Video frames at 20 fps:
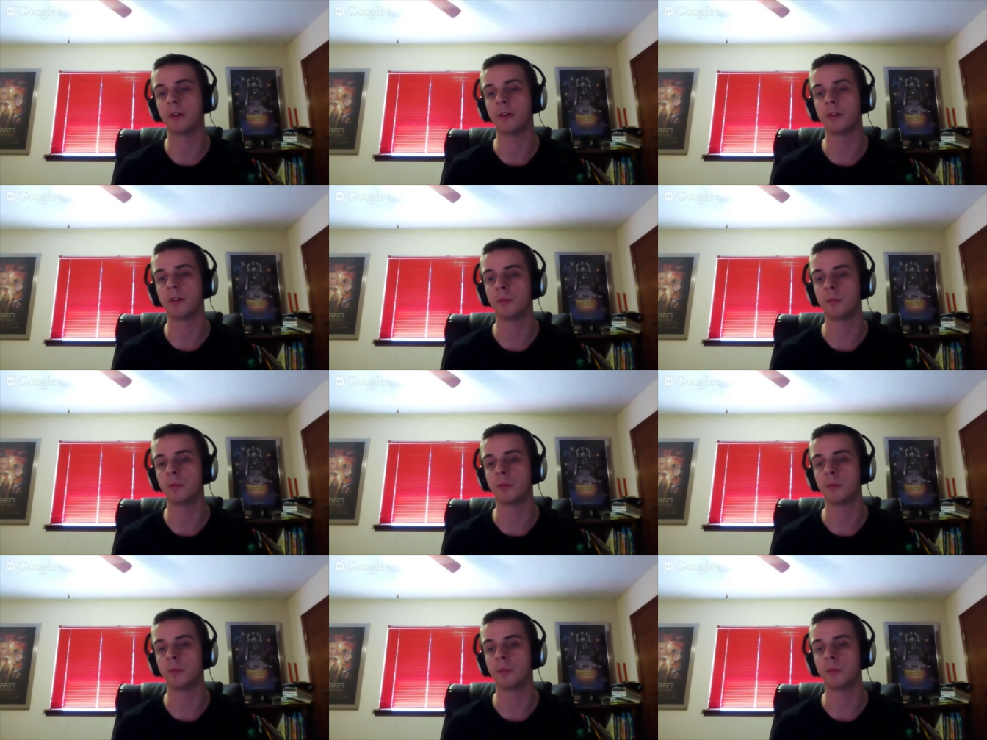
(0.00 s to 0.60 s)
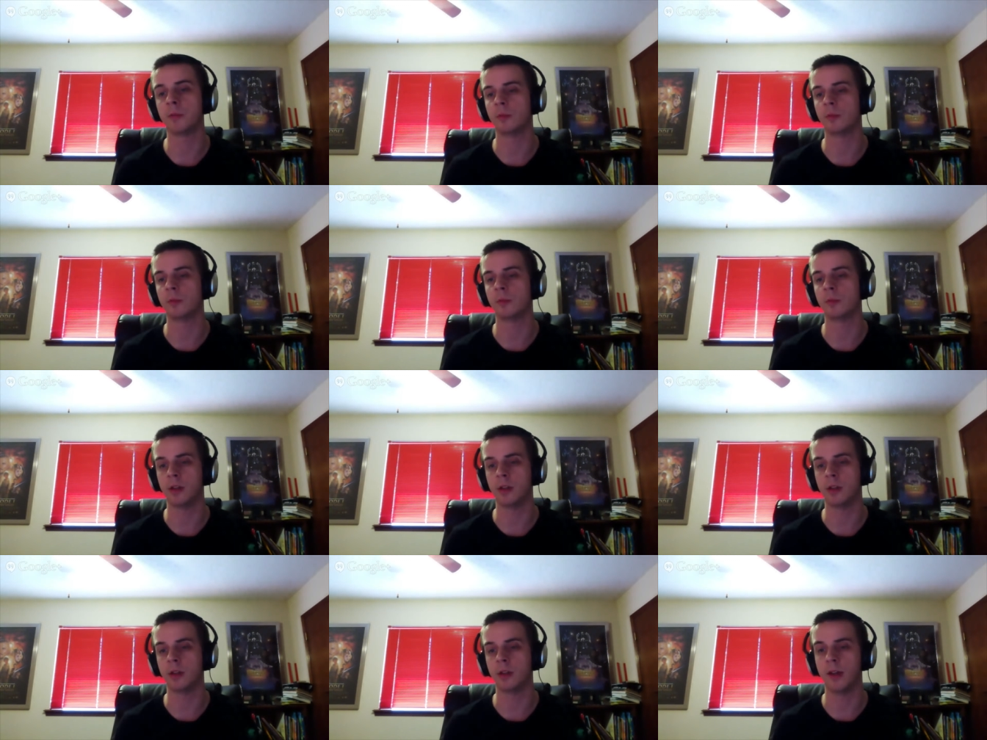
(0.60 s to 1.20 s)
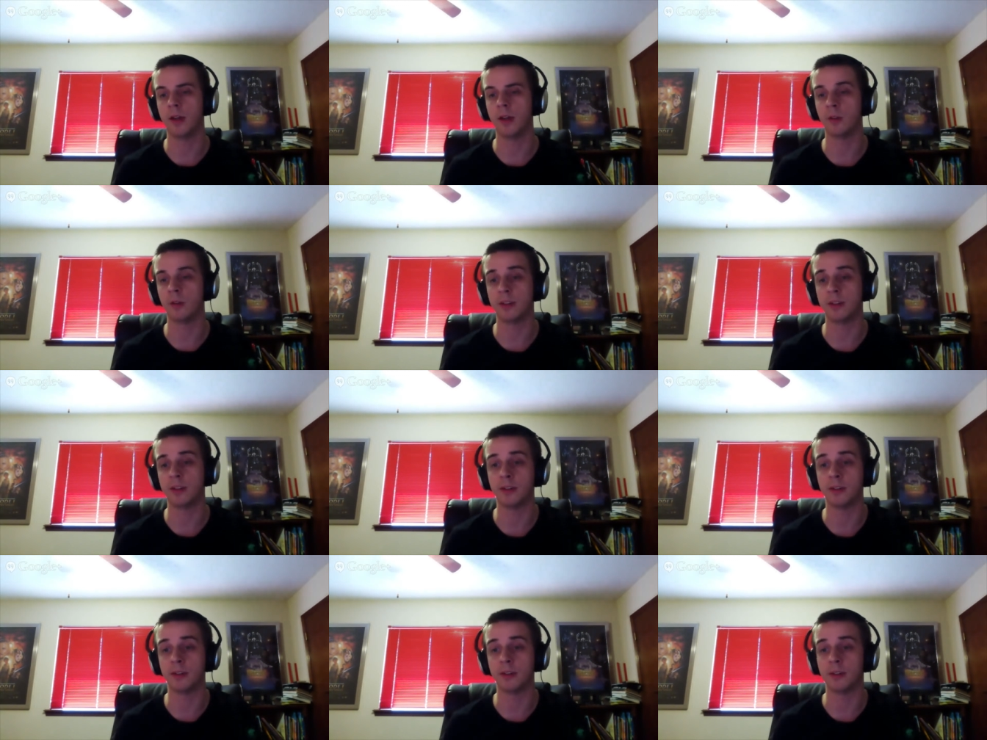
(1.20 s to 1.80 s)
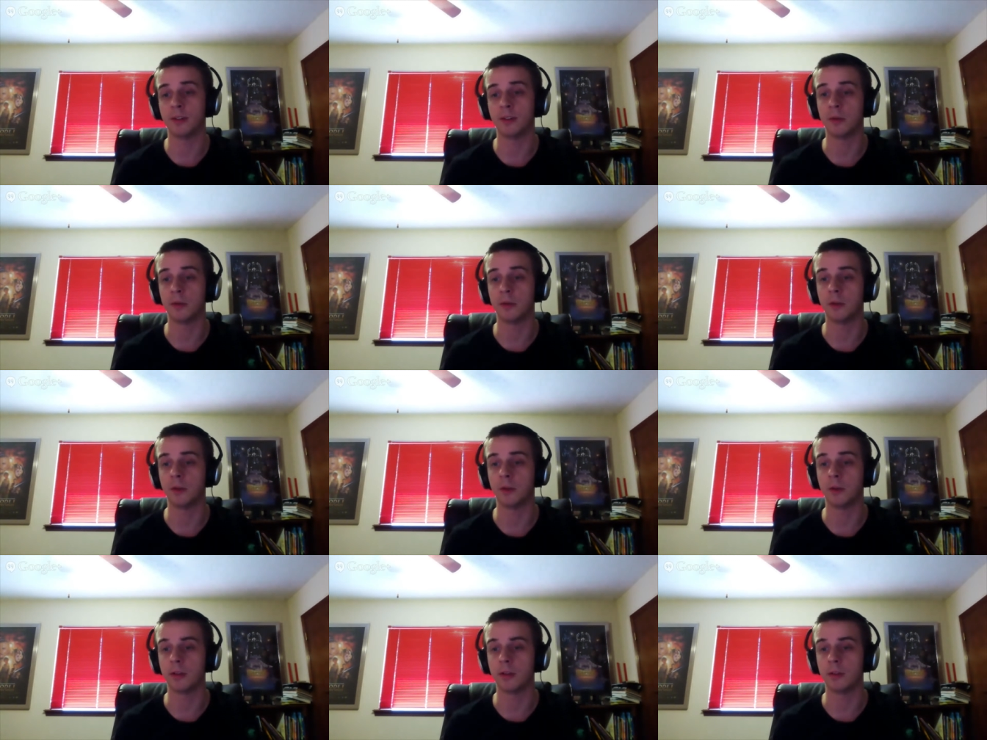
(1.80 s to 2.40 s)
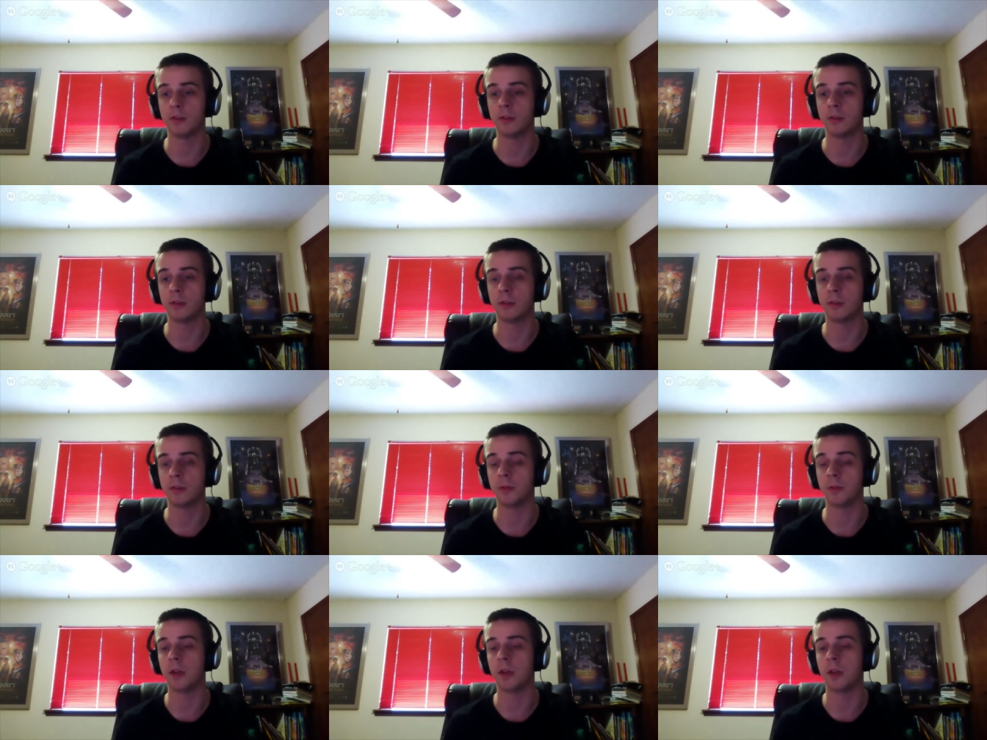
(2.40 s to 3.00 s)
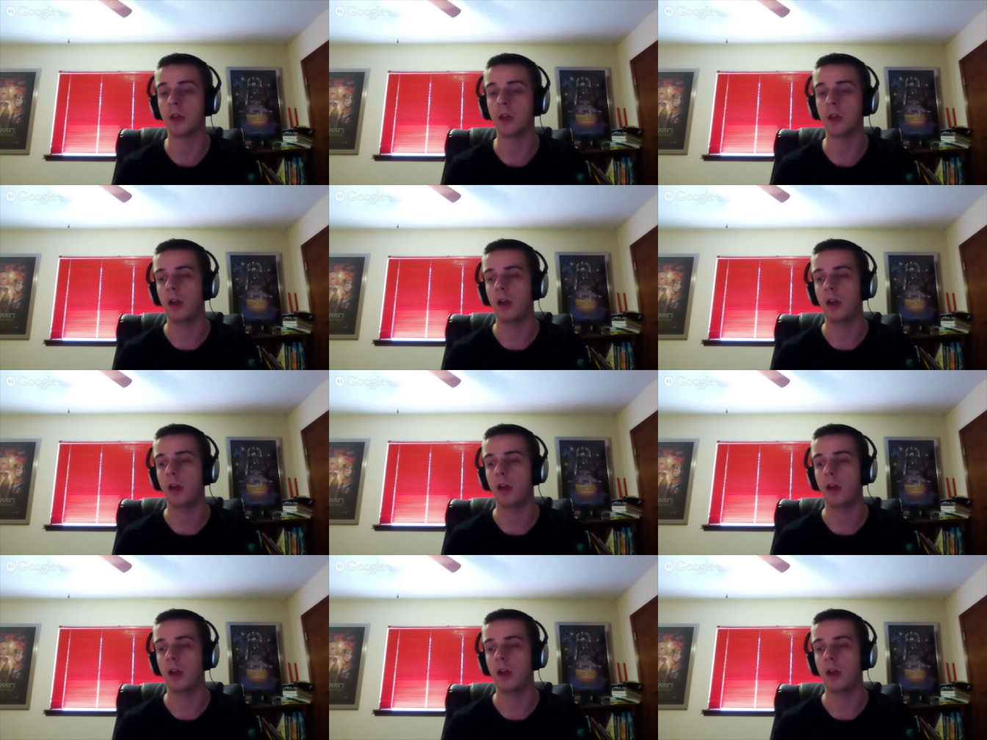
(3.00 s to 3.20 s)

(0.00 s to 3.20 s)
we choose to work in and what it is that we're trying to do.